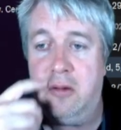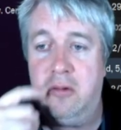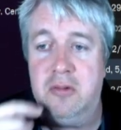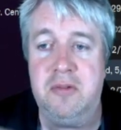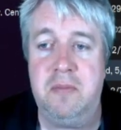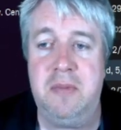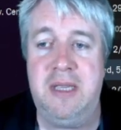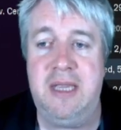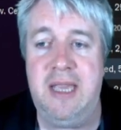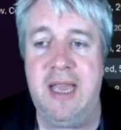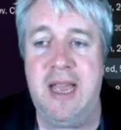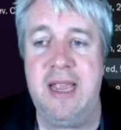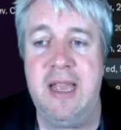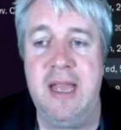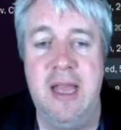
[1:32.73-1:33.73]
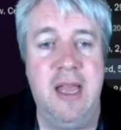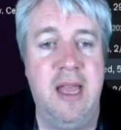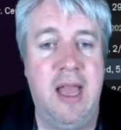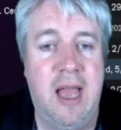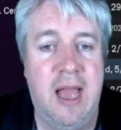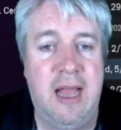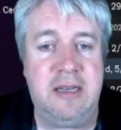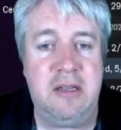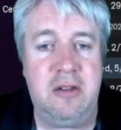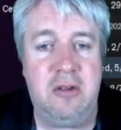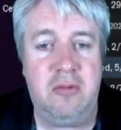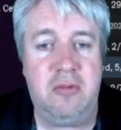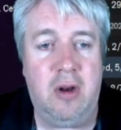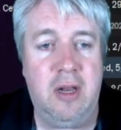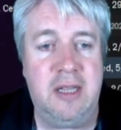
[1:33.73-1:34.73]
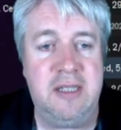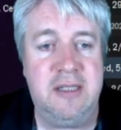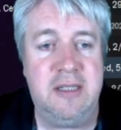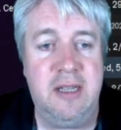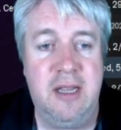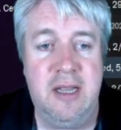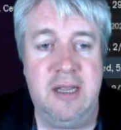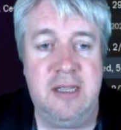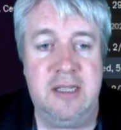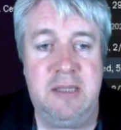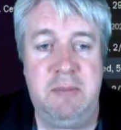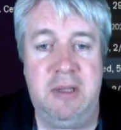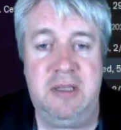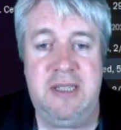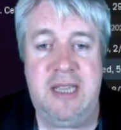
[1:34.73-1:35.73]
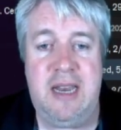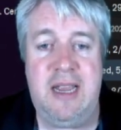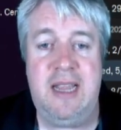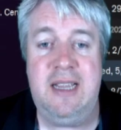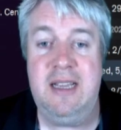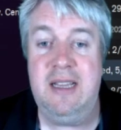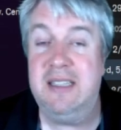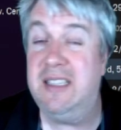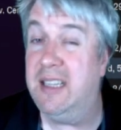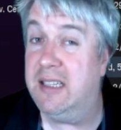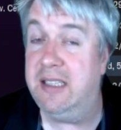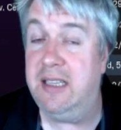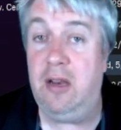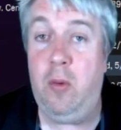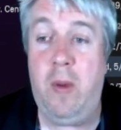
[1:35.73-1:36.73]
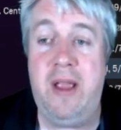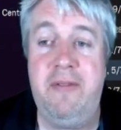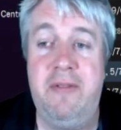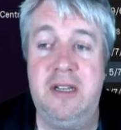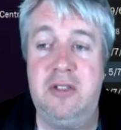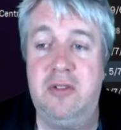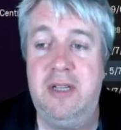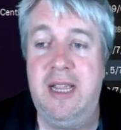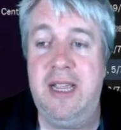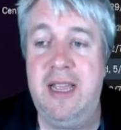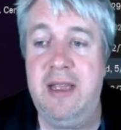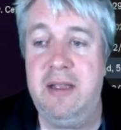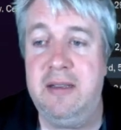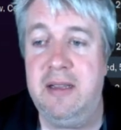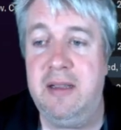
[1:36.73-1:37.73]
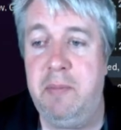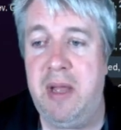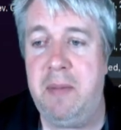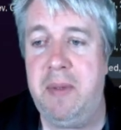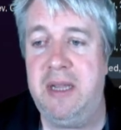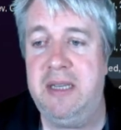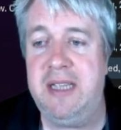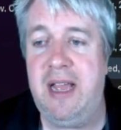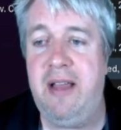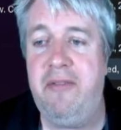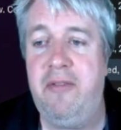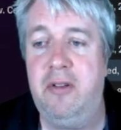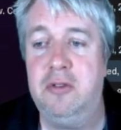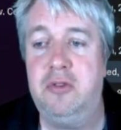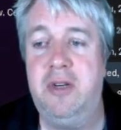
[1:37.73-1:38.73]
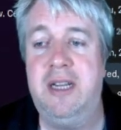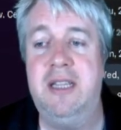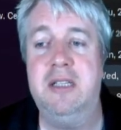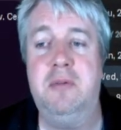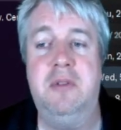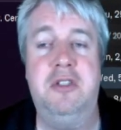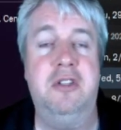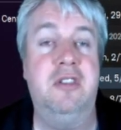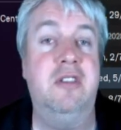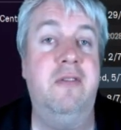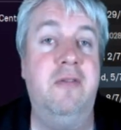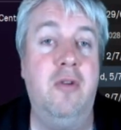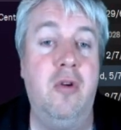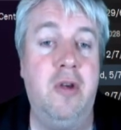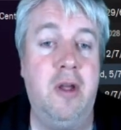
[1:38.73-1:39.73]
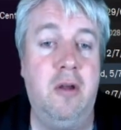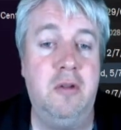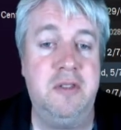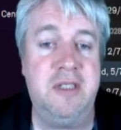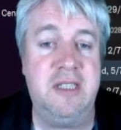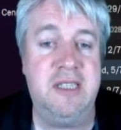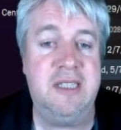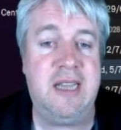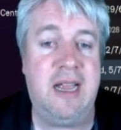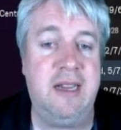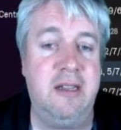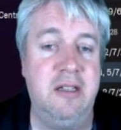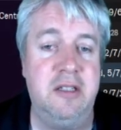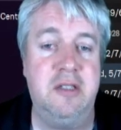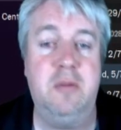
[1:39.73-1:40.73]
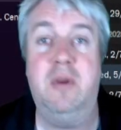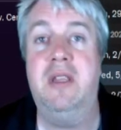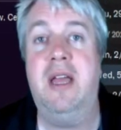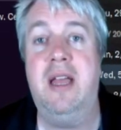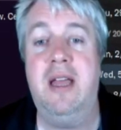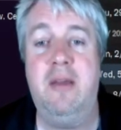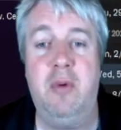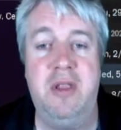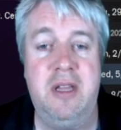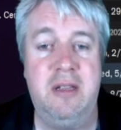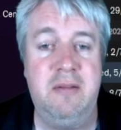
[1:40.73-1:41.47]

goals from Gie and Krolis. Smiltene, 6-0 away victory here. Pape Daff, Uldriķis with just the 4 goals, and Stankus with a